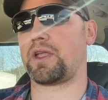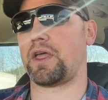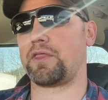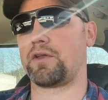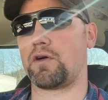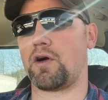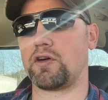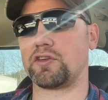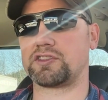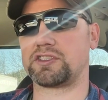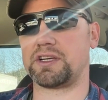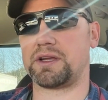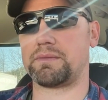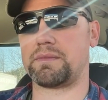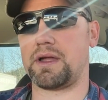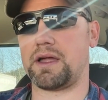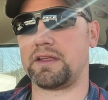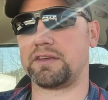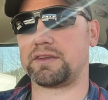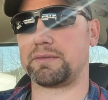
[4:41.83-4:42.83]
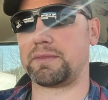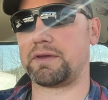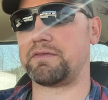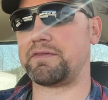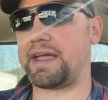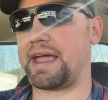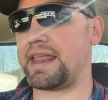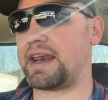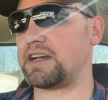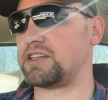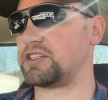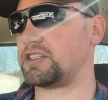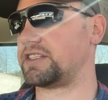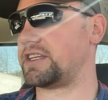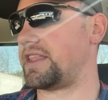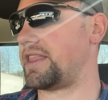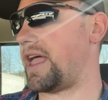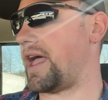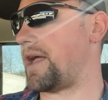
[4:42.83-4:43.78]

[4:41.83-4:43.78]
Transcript: There are some advantages in